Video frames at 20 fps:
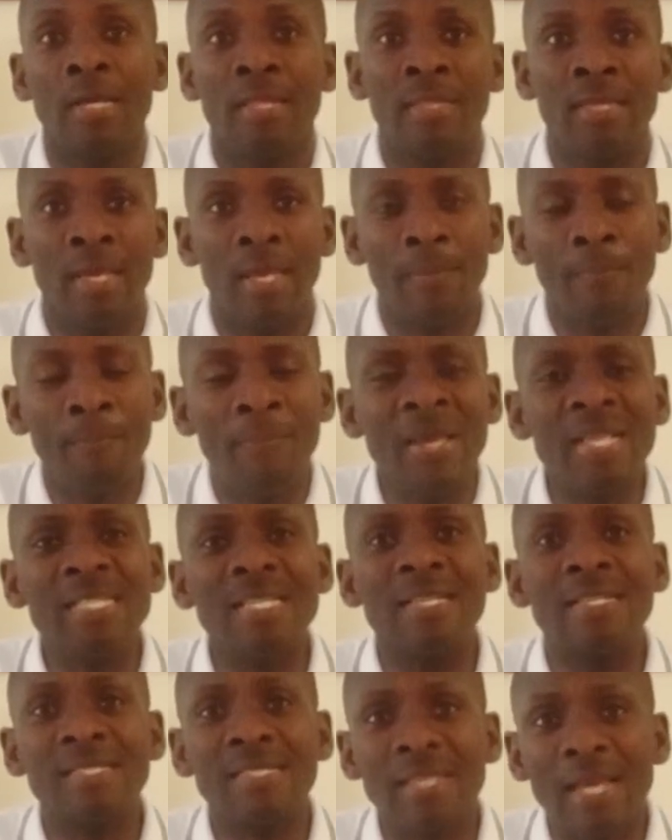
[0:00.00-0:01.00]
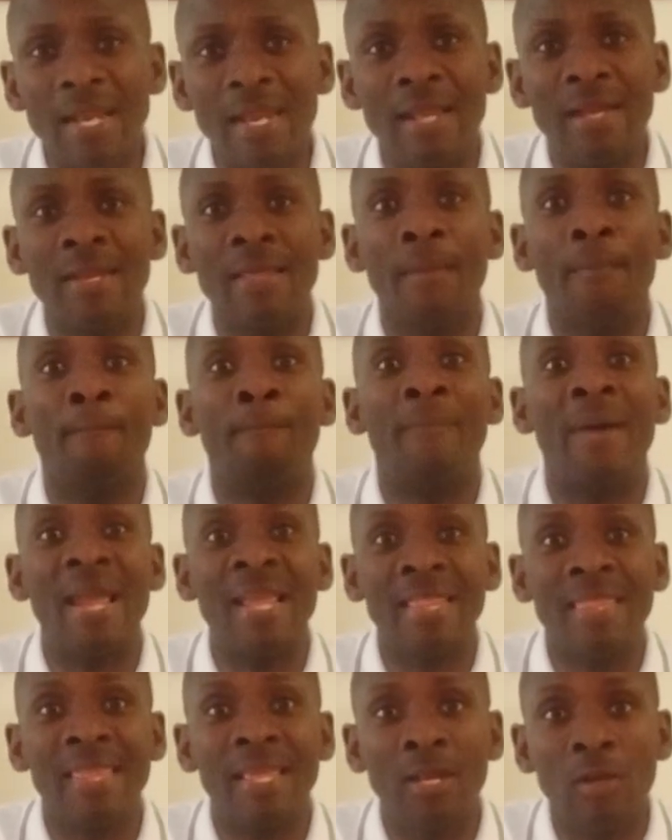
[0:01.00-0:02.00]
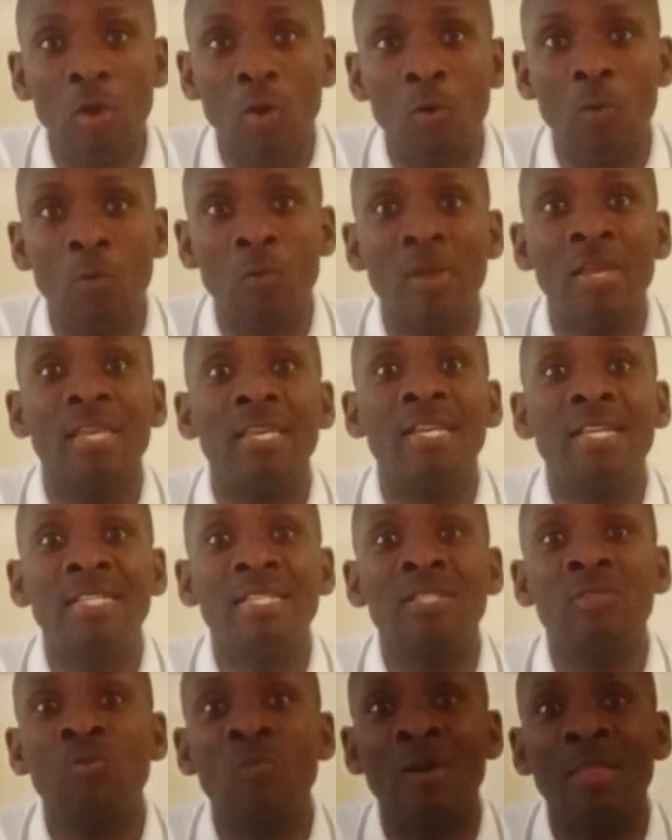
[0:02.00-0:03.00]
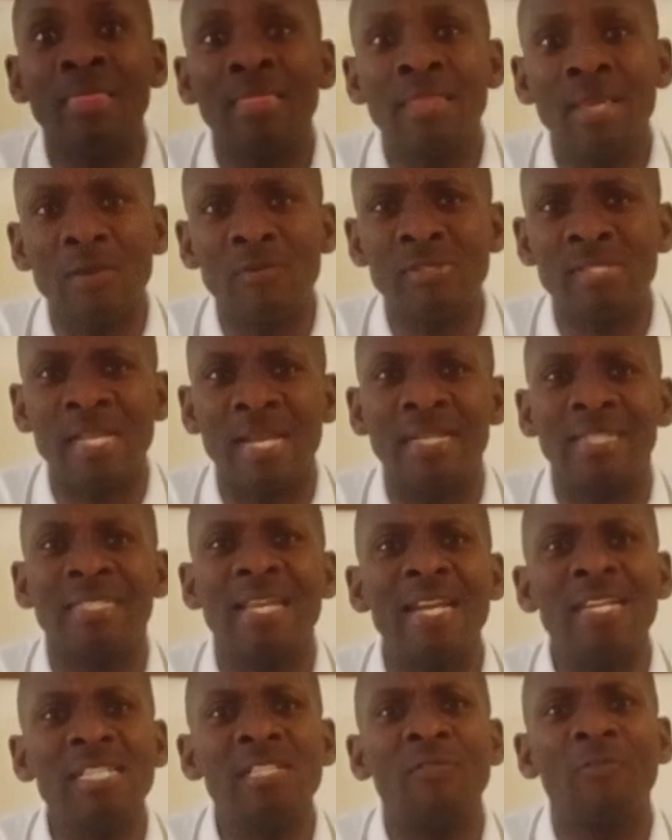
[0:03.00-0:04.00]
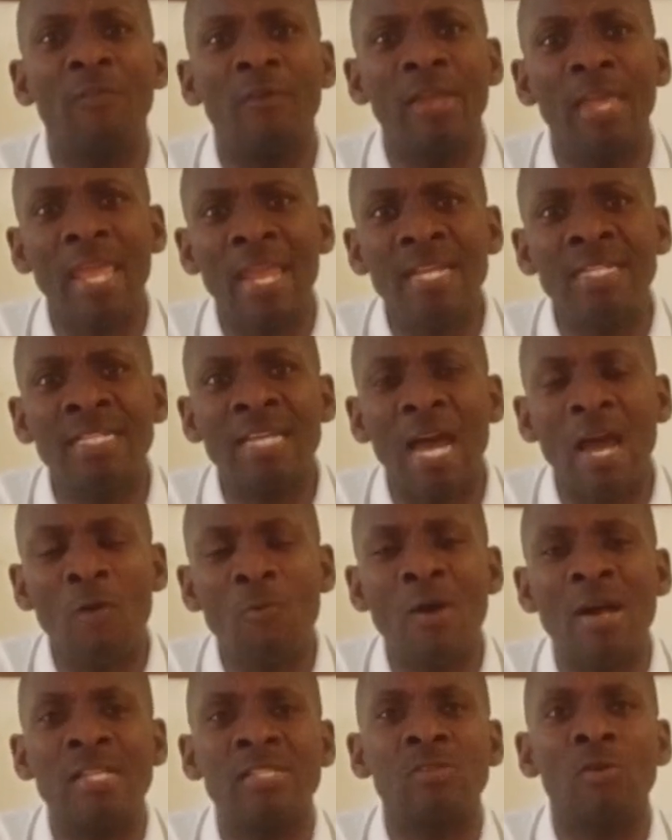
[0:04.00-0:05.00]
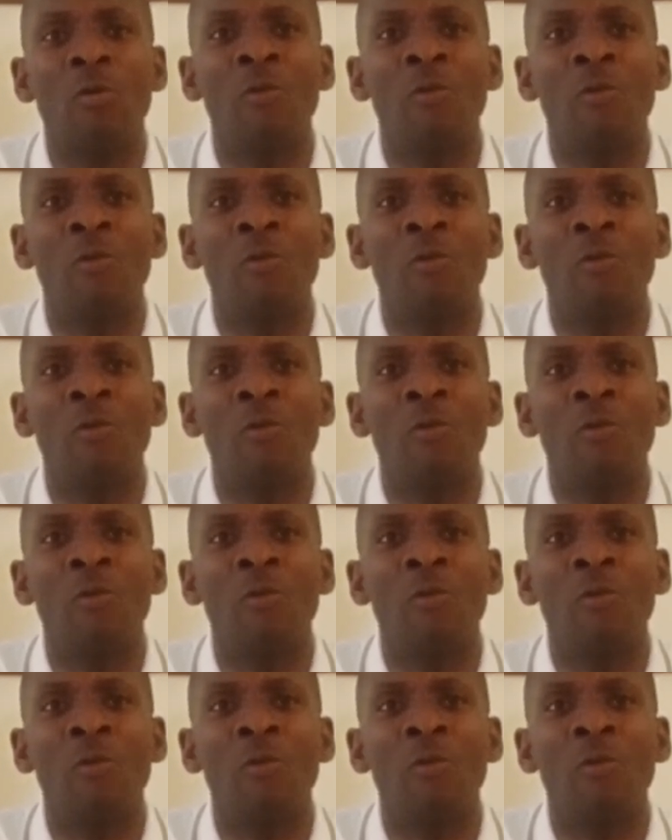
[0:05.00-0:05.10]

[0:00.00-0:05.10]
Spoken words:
The basic salary by the law, it is 1,000. That is for 8 hours.